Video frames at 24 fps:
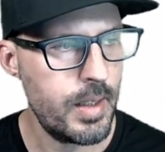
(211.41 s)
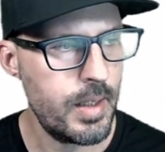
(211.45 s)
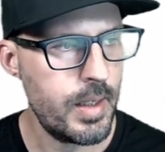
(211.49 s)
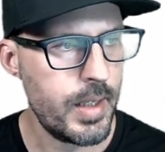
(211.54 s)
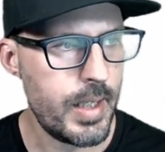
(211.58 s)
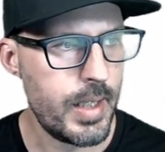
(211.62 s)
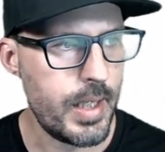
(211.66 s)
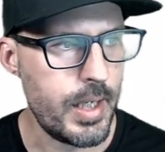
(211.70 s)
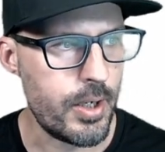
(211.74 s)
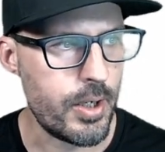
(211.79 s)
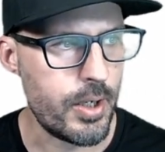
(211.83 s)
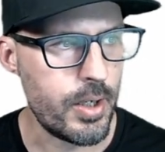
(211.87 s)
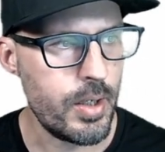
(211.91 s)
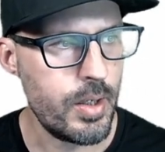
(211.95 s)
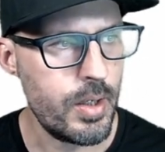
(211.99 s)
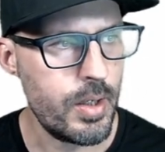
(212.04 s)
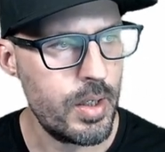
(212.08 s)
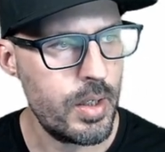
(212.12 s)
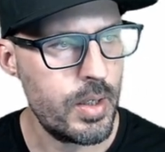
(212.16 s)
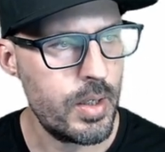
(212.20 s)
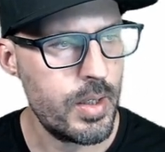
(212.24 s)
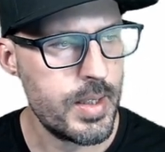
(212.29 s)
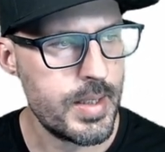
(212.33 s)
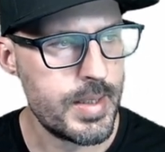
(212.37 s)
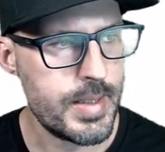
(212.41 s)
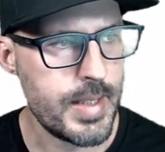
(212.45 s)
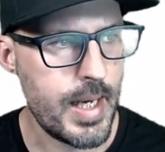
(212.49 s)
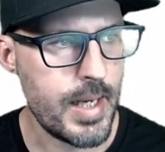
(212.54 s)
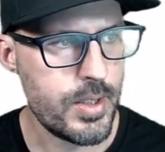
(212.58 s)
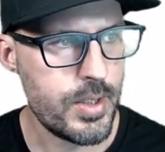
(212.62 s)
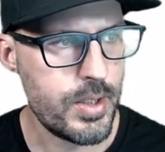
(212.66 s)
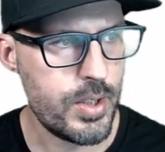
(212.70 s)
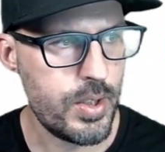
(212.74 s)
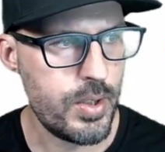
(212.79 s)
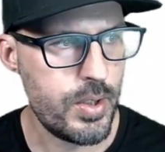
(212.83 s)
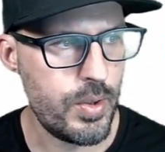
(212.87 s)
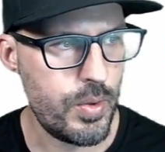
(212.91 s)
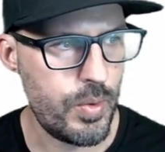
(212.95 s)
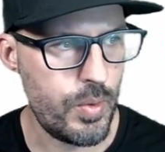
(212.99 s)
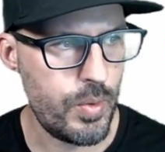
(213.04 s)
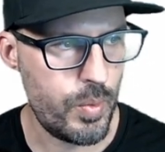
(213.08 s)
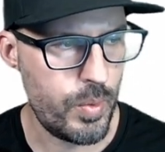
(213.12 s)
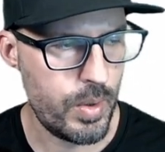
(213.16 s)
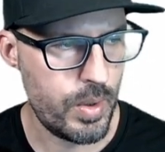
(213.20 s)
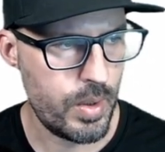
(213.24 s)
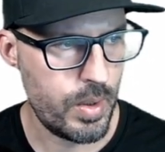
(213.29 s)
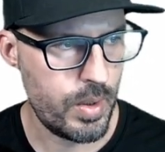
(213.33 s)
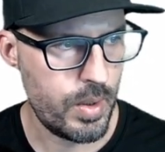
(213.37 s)
here set
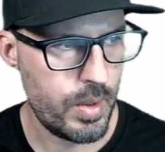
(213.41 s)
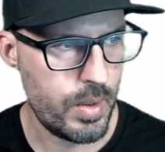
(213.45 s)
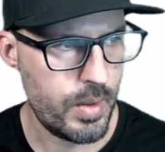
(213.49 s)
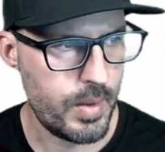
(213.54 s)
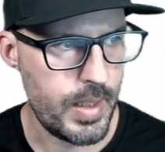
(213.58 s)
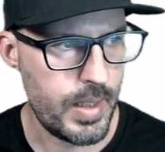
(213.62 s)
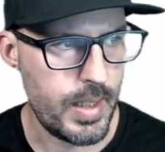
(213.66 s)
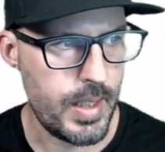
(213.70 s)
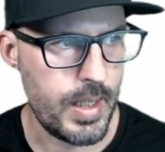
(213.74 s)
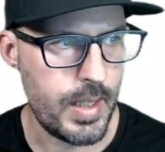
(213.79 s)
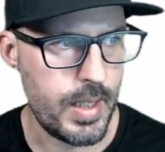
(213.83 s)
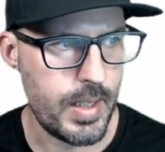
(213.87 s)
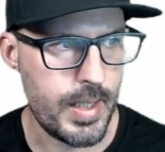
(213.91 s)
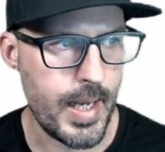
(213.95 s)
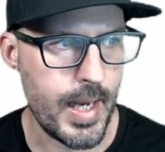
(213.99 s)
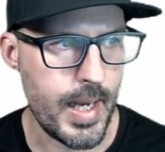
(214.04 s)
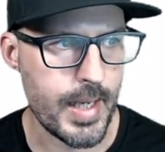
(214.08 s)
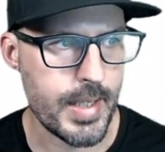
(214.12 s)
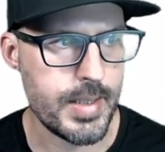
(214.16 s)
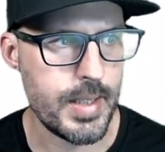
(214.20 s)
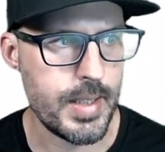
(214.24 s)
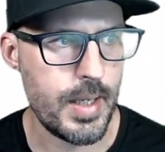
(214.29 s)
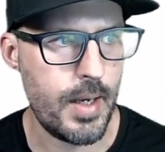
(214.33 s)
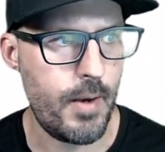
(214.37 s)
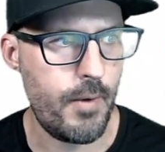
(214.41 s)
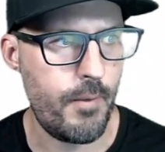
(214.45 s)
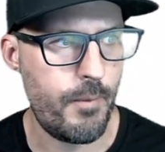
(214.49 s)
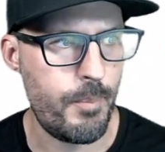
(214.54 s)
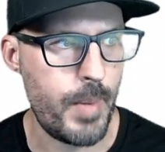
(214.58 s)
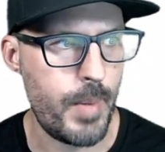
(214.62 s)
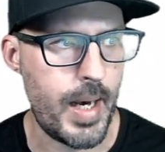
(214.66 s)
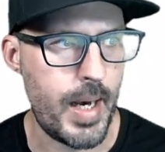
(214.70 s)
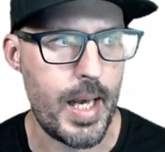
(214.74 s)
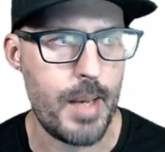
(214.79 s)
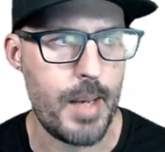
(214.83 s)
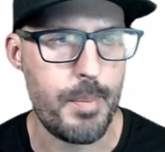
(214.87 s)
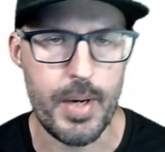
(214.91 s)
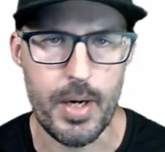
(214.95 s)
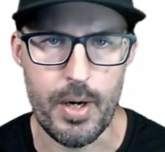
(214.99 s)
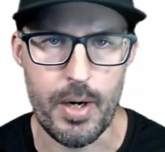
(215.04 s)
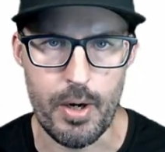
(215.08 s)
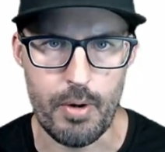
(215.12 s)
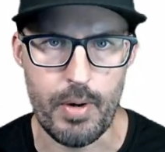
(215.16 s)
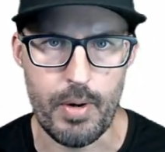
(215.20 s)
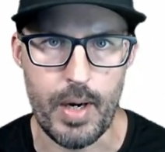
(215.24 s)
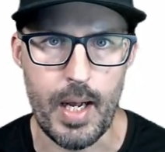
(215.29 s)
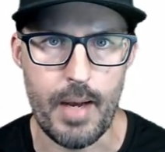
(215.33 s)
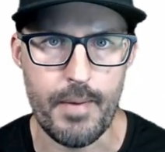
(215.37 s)
to the text of my
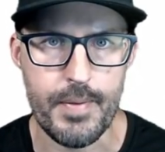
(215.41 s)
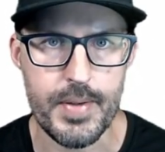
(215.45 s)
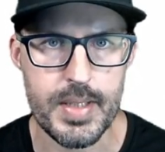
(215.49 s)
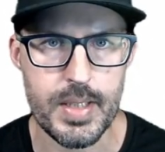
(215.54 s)
paragraph.